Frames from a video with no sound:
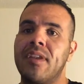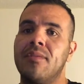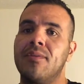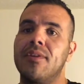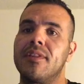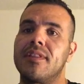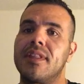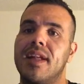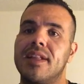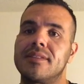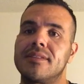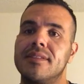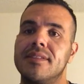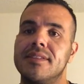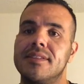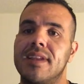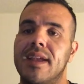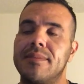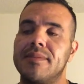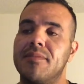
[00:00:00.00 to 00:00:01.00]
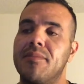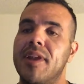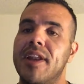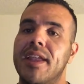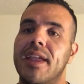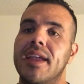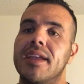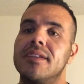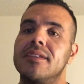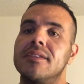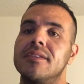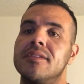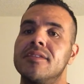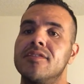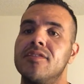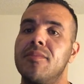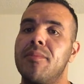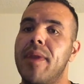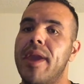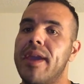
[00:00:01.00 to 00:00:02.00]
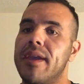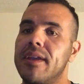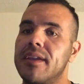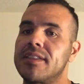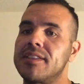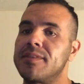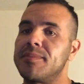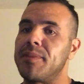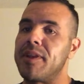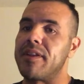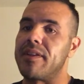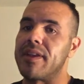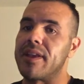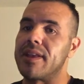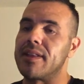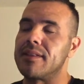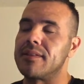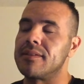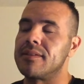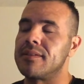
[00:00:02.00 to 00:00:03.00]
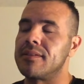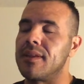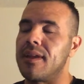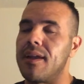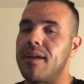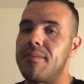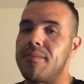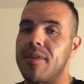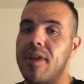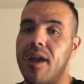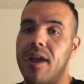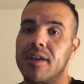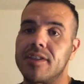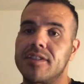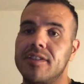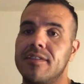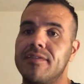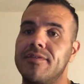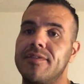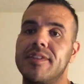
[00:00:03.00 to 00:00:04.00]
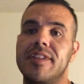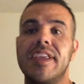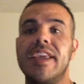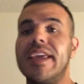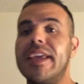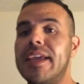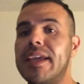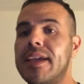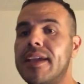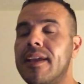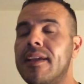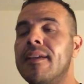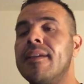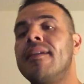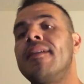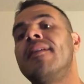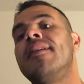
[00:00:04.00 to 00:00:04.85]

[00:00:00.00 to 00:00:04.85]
with lots of these types of medications, you may experience nausea, fatigue.